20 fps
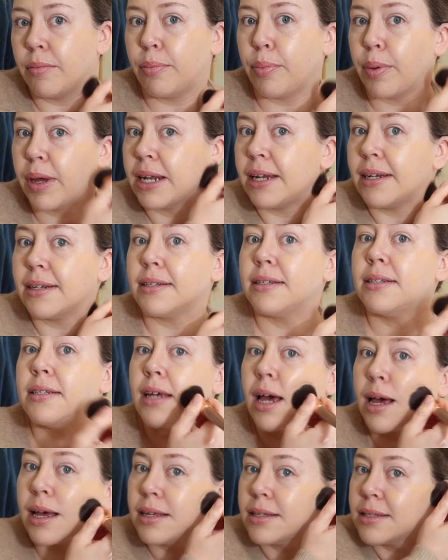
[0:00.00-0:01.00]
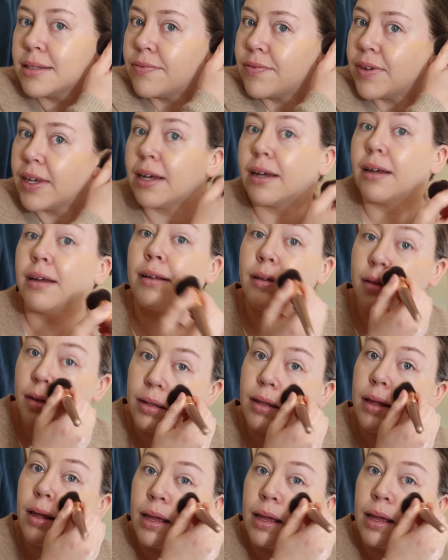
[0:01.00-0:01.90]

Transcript: but it does feel